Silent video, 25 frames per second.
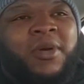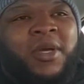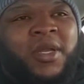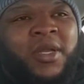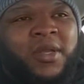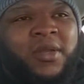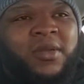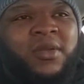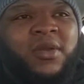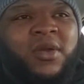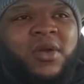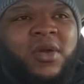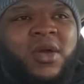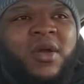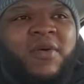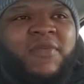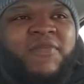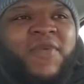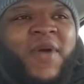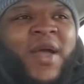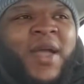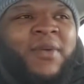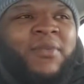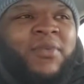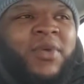But, you know, come
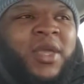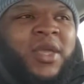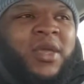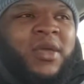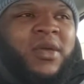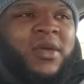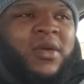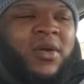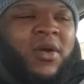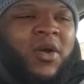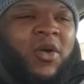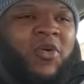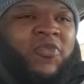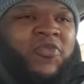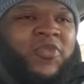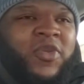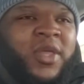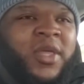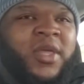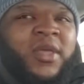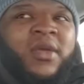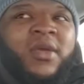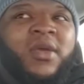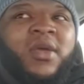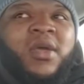fight week,
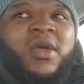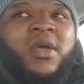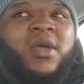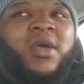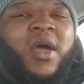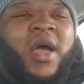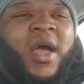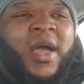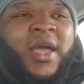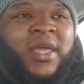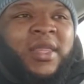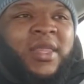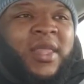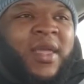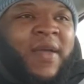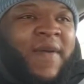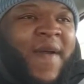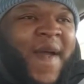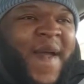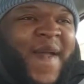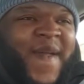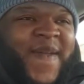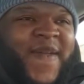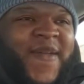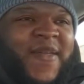hopefully I get
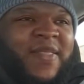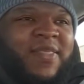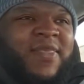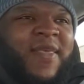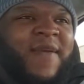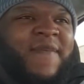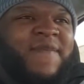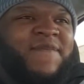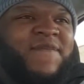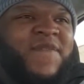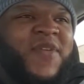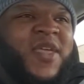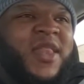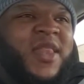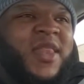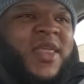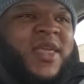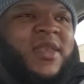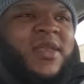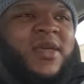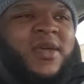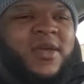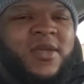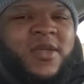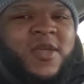that
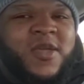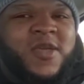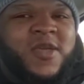feeling.